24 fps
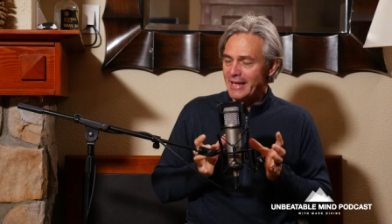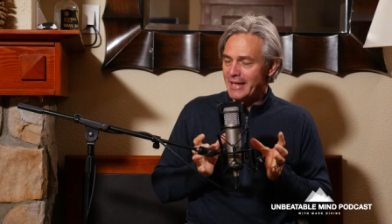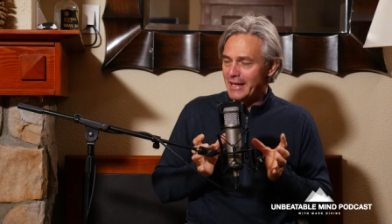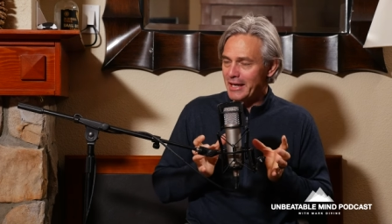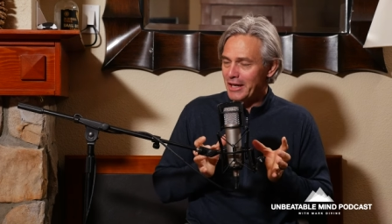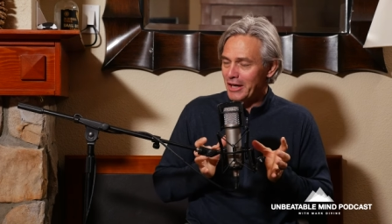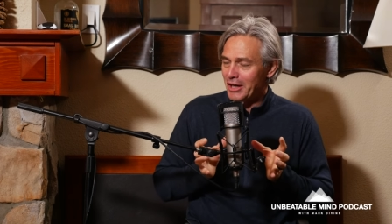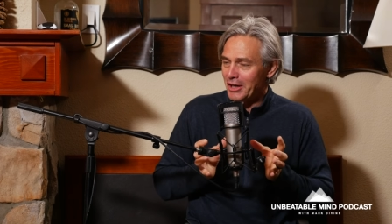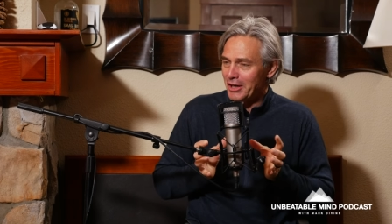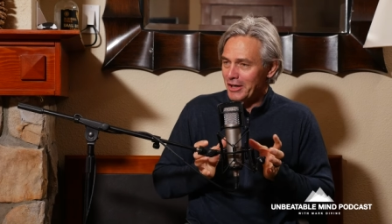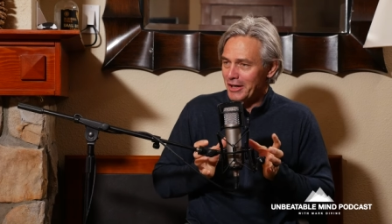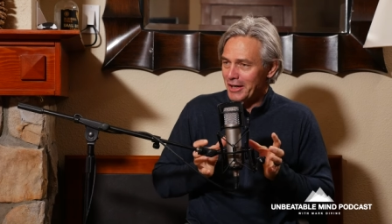
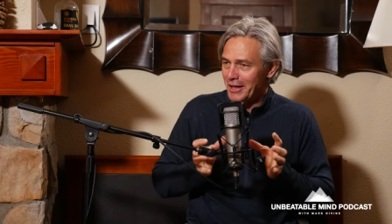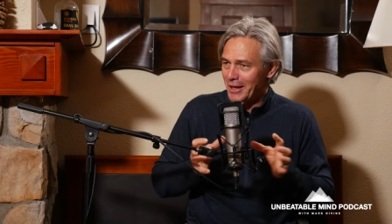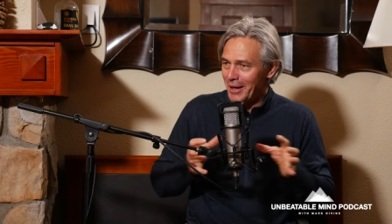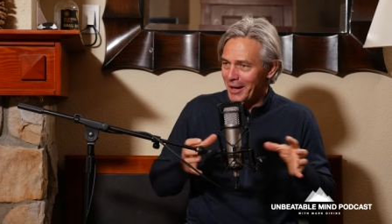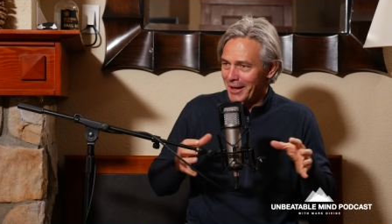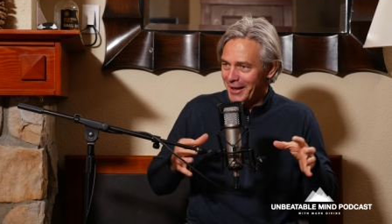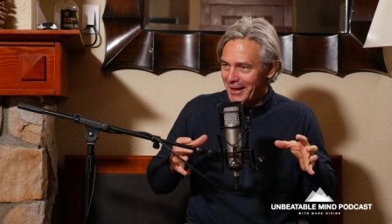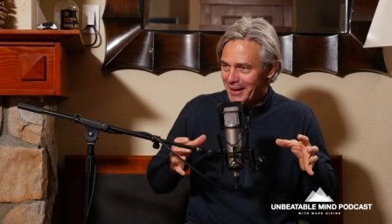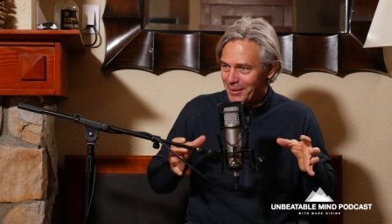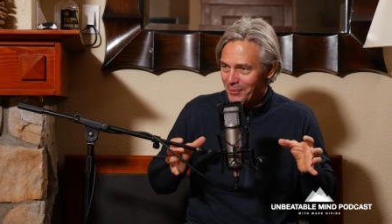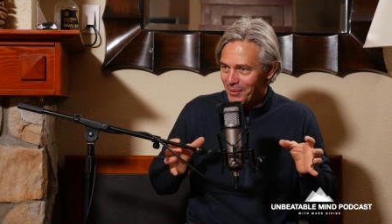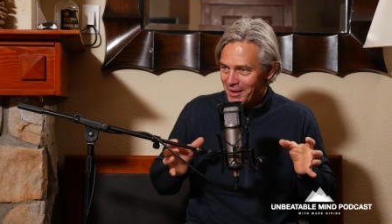here, you know. Right.
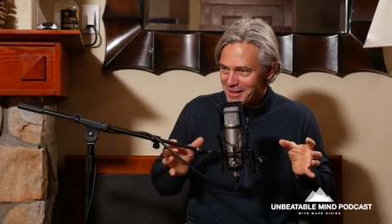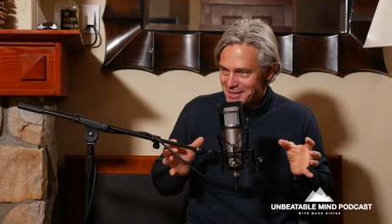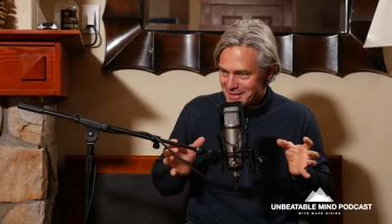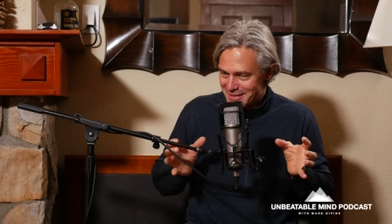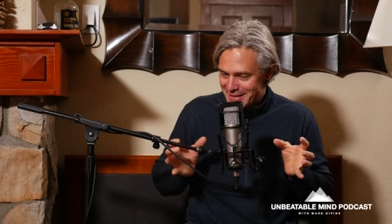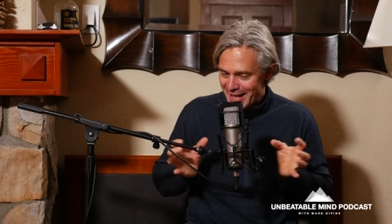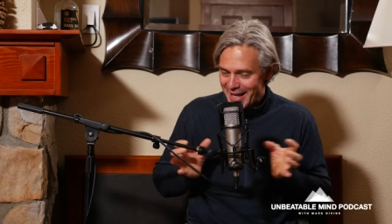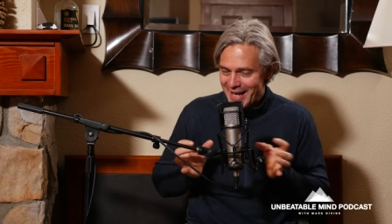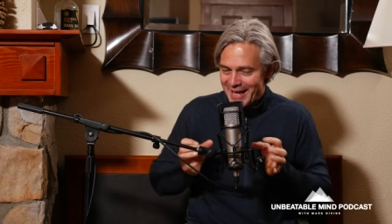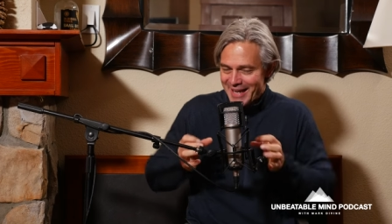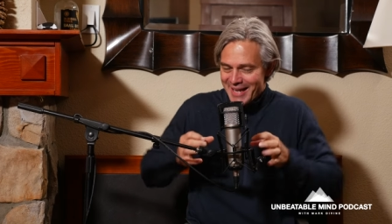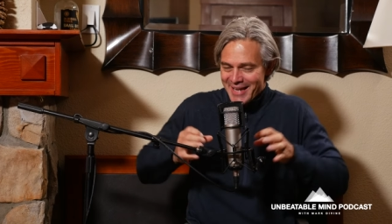I kind of want to
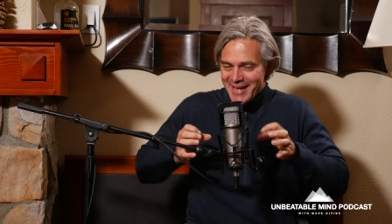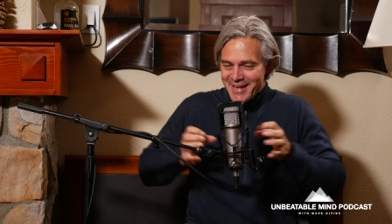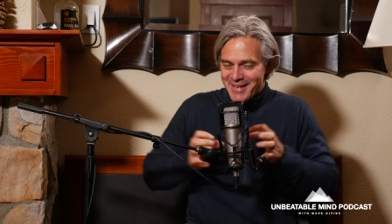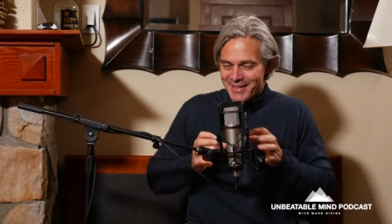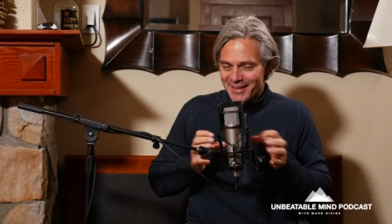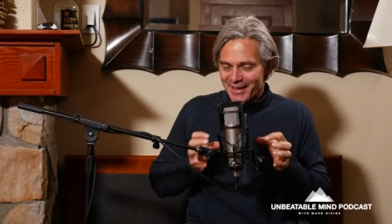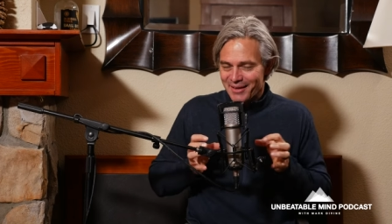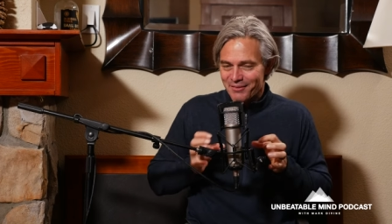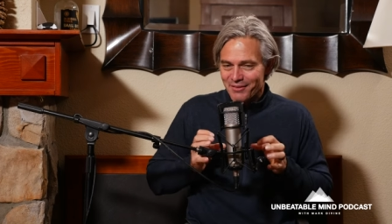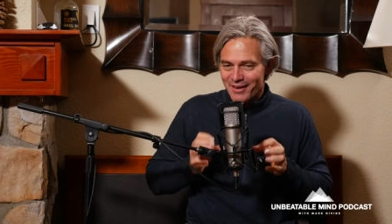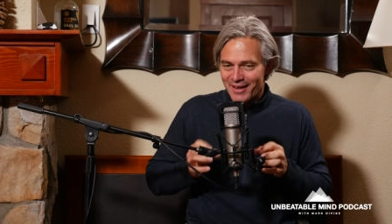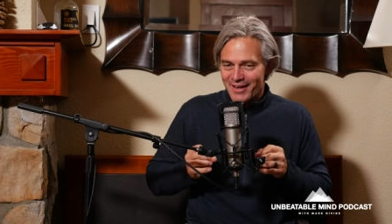stay,
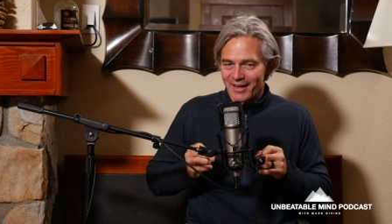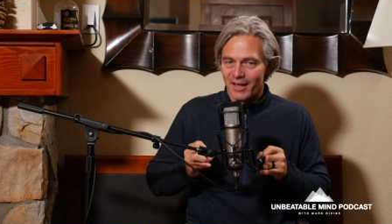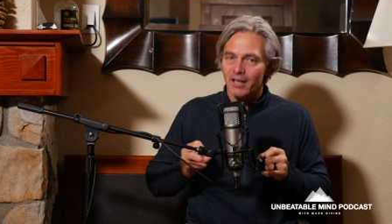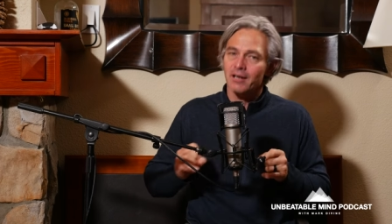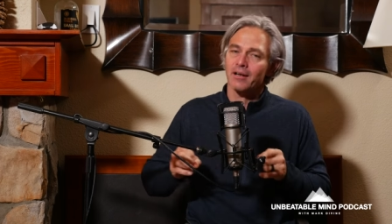like right here.